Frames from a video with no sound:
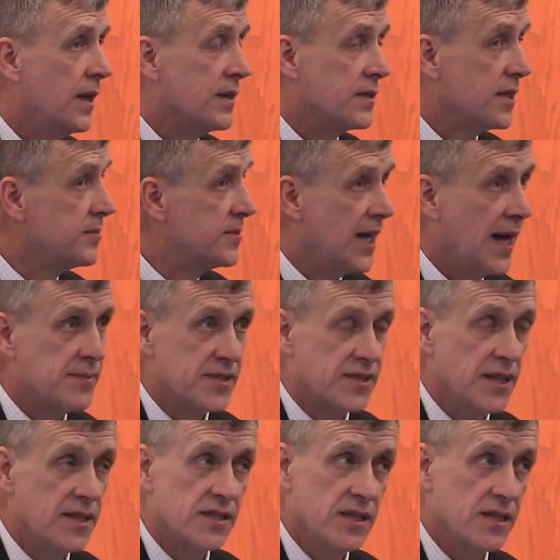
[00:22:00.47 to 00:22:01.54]
And sometimes I
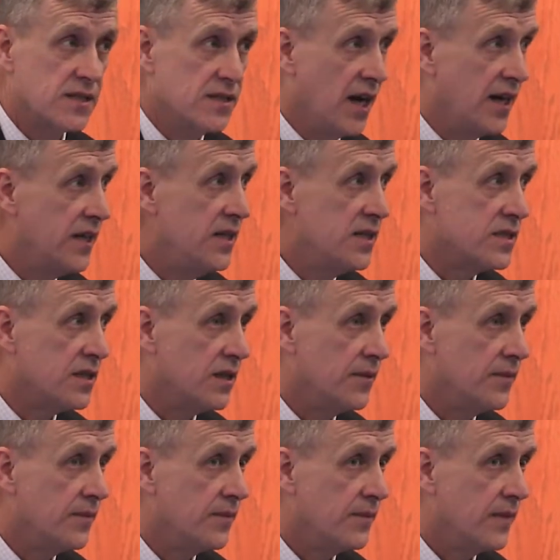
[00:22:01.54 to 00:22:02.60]
said it's not easy,
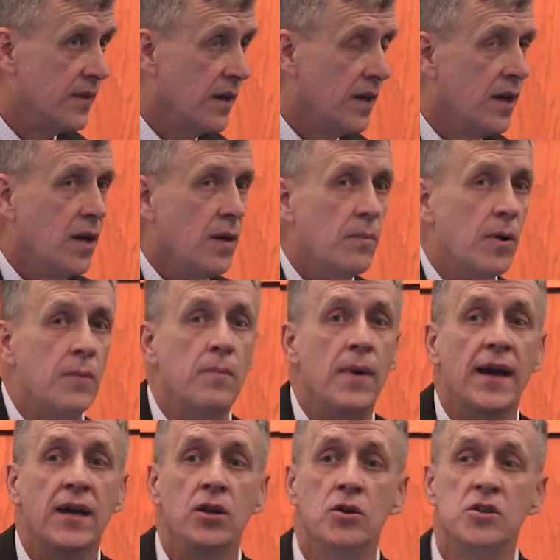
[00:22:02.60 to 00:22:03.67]
but
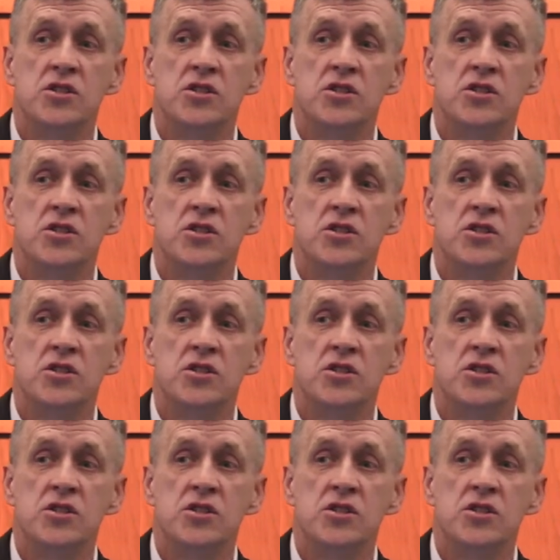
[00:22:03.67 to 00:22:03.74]
making